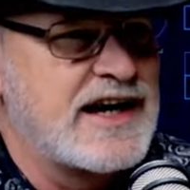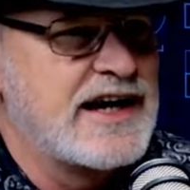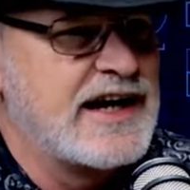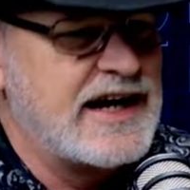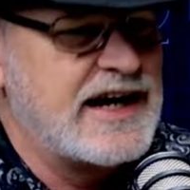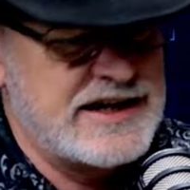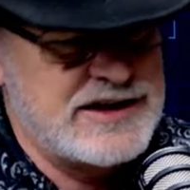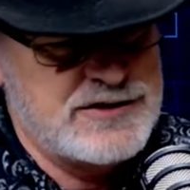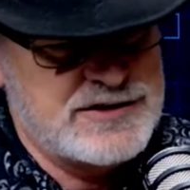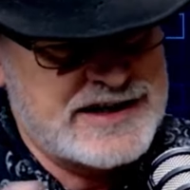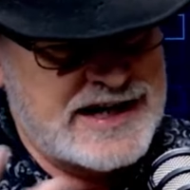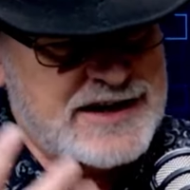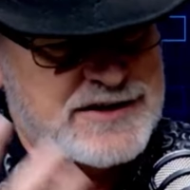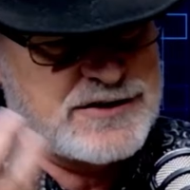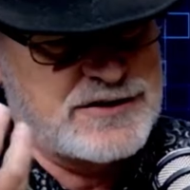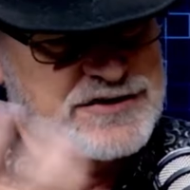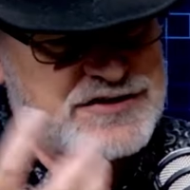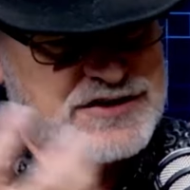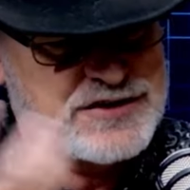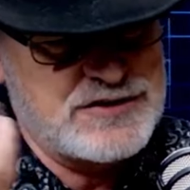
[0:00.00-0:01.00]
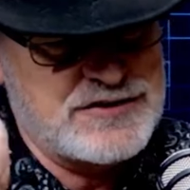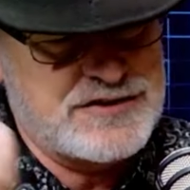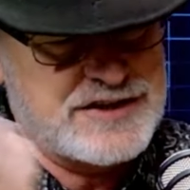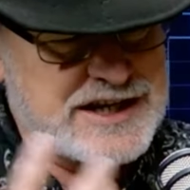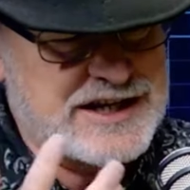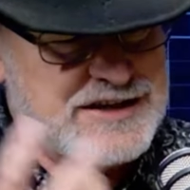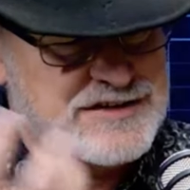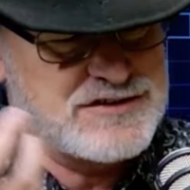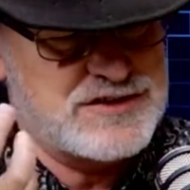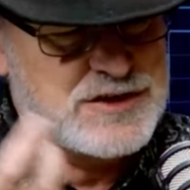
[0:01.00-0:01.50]
And you take those two
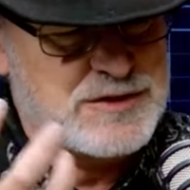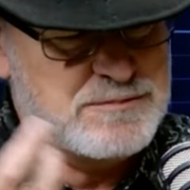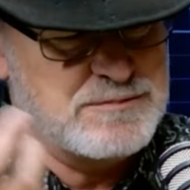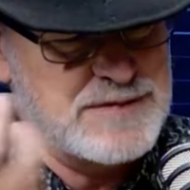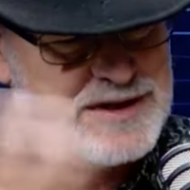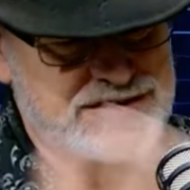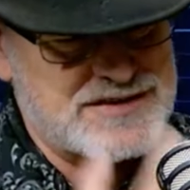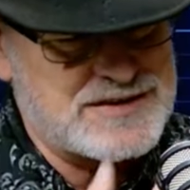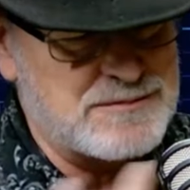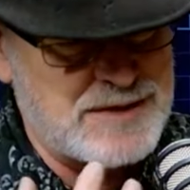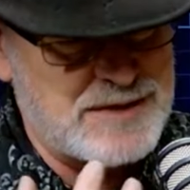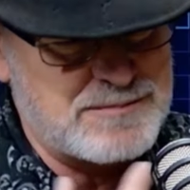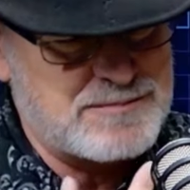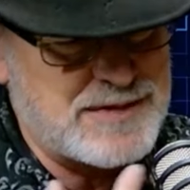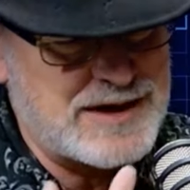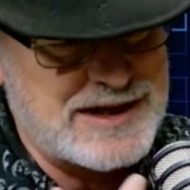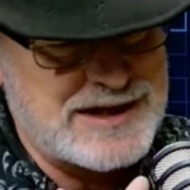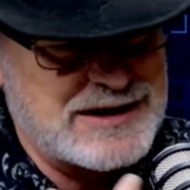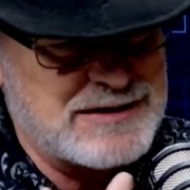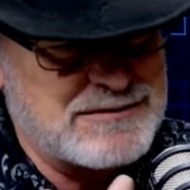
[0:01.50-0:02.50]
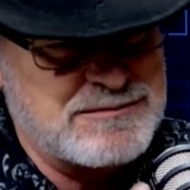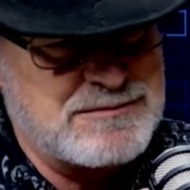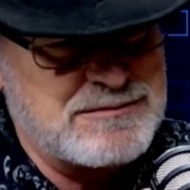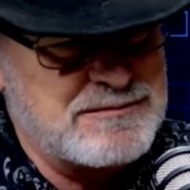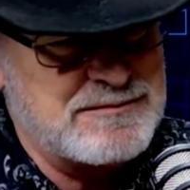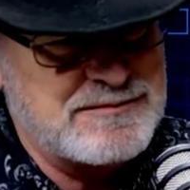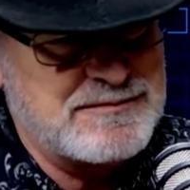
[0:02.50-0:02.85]
things and you mix them up and